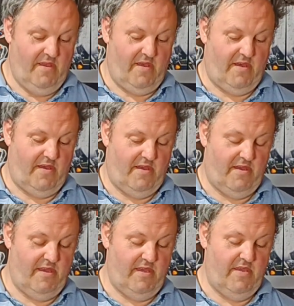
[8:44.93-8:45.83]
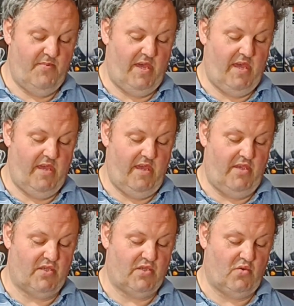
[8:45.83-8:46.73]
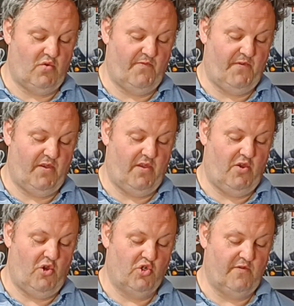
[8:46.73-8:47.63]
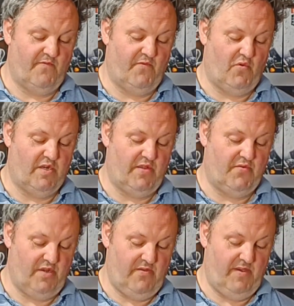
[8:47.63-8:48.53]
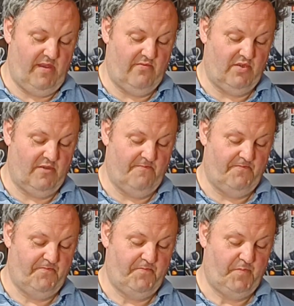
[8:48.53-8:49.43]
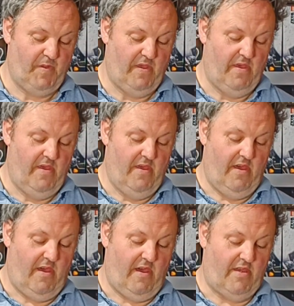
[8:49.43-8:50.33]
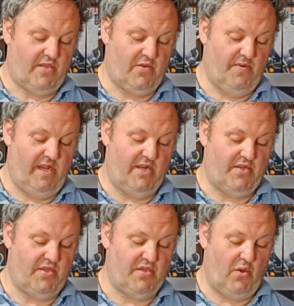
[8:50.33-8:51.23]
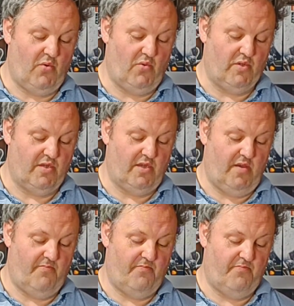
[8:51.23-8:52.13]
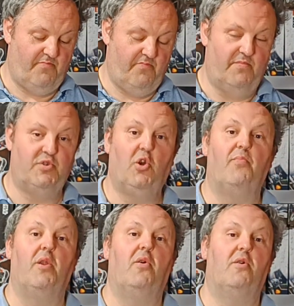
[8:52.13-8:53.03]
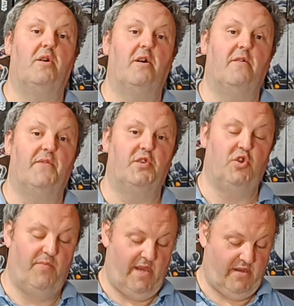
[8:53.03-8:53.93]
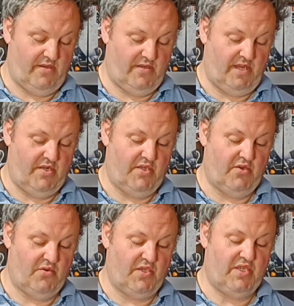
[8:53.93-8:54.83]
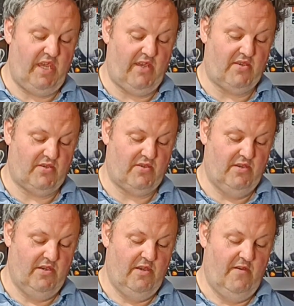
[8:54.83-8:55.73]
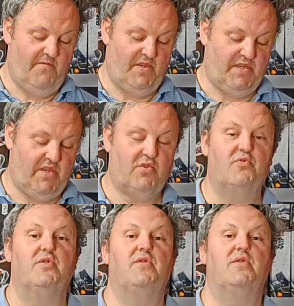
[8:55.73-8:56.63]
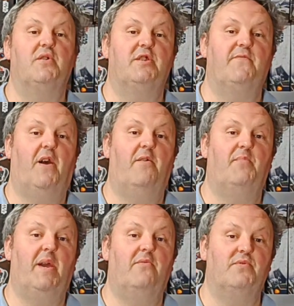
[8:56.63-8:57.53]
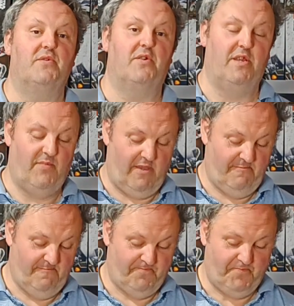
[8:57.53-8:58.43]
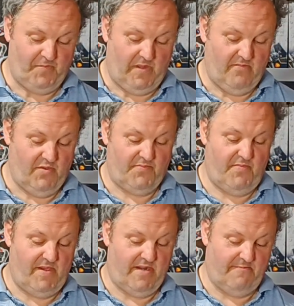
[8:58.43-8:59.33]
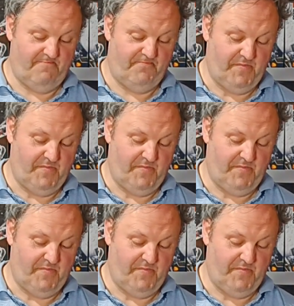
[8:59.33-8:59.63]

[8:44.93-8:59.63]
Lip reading: eBay, it's sold for £143. Somebody actually sold a job lot of the Chewbaccas. They actually sold 6 for £635 on eBay. Must be mad.